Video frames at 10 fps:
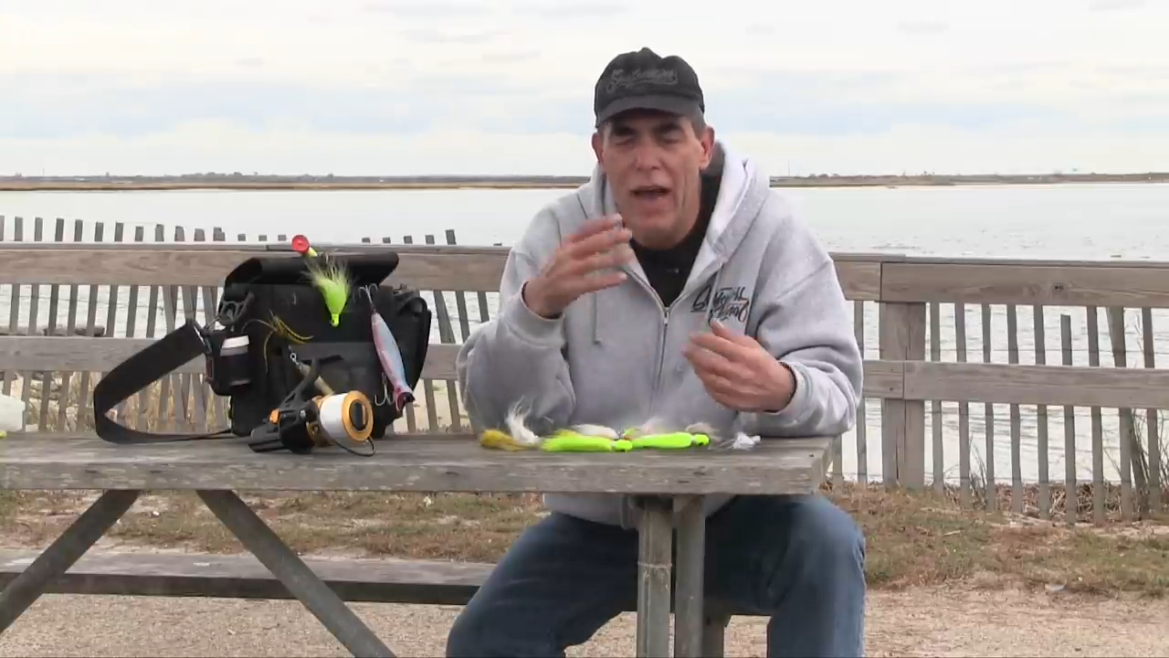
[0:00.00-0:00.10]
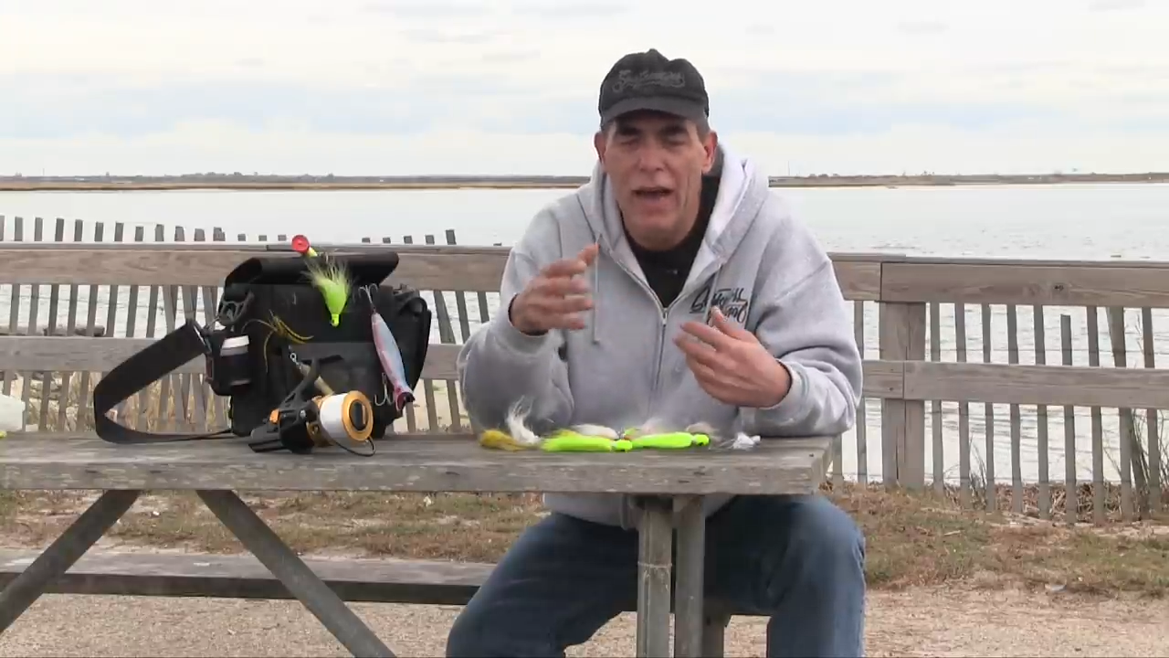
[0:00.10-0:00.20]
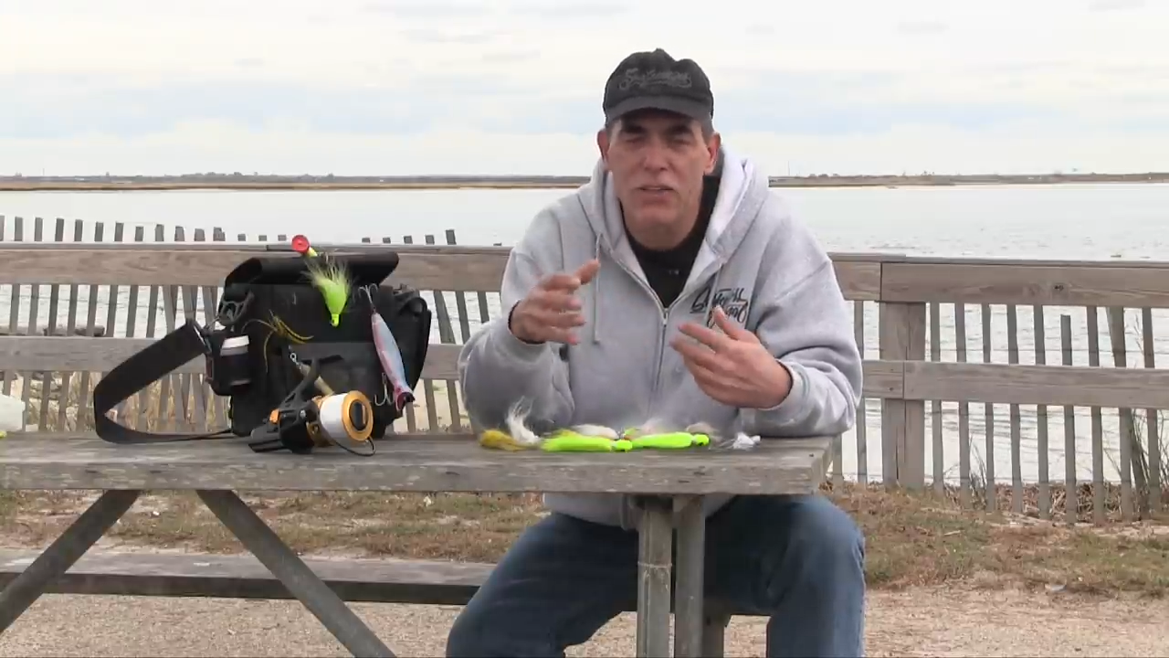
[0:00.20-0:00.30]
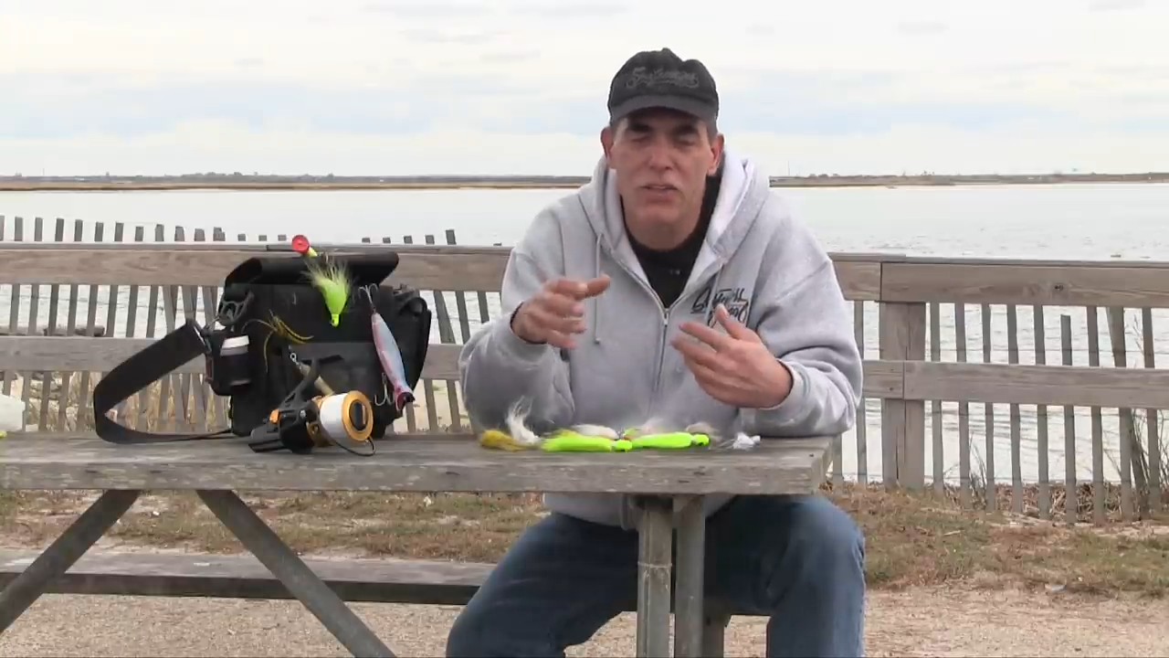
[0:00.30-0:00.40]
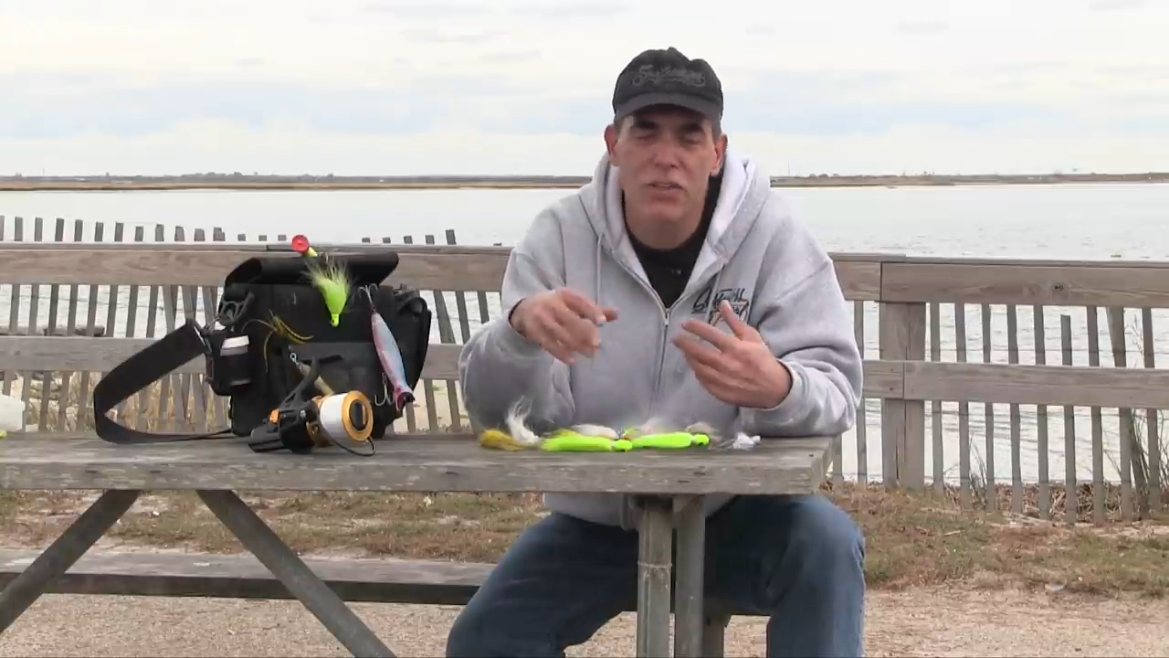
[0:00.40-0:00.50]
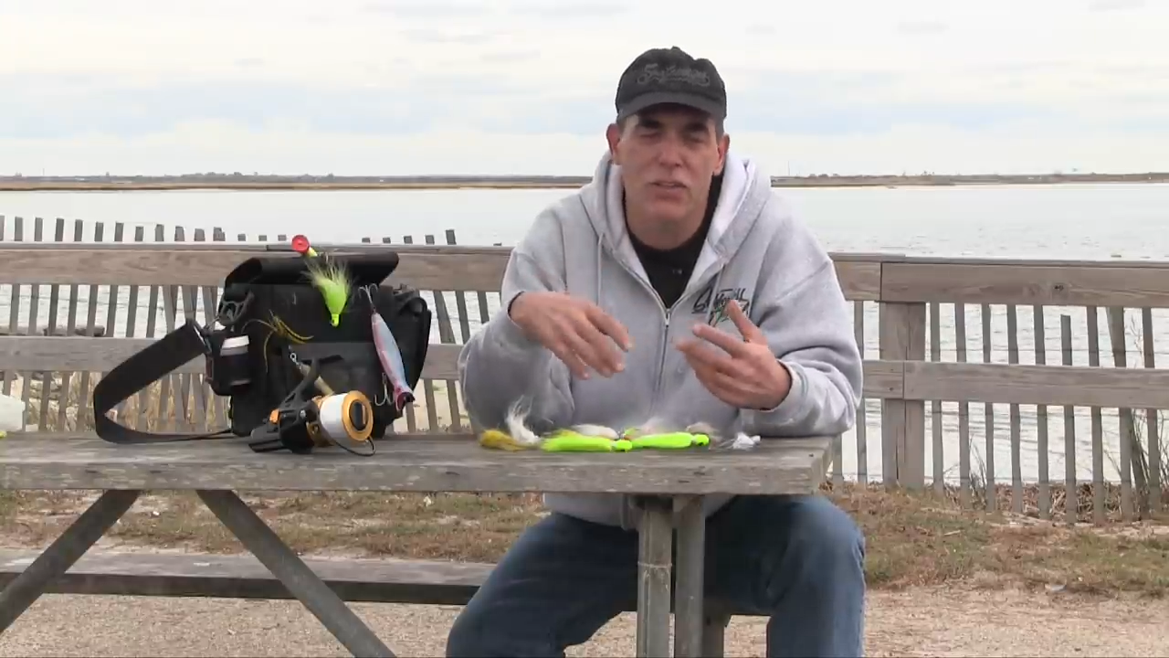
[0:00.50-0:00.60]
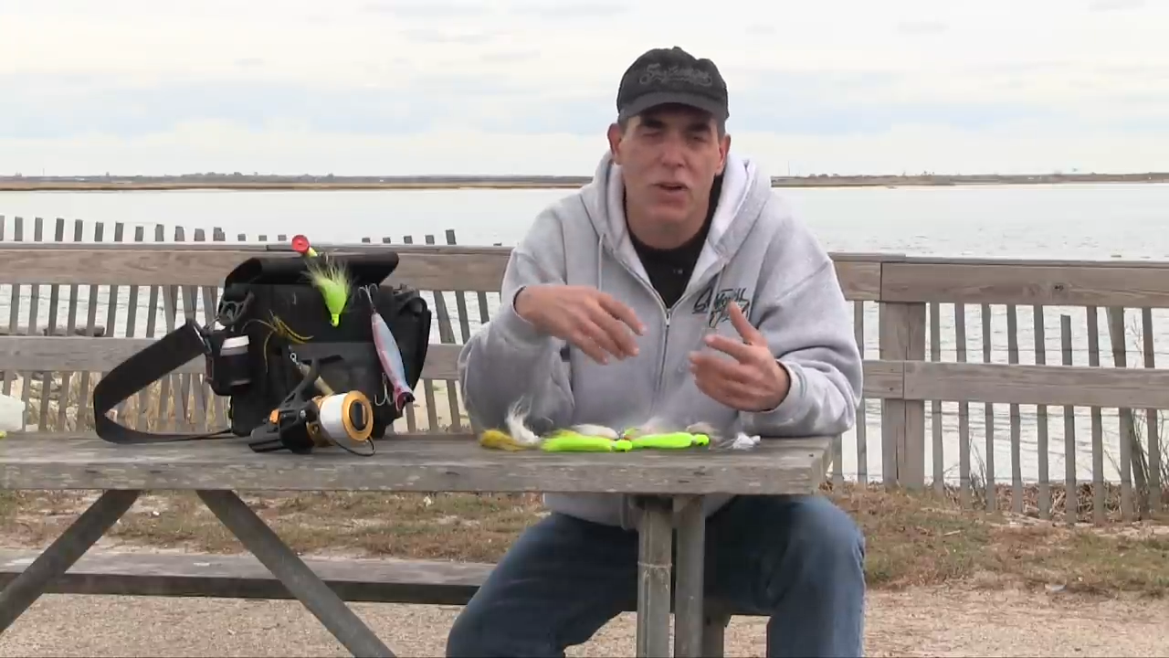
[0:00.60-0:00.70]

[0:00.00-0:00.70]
action.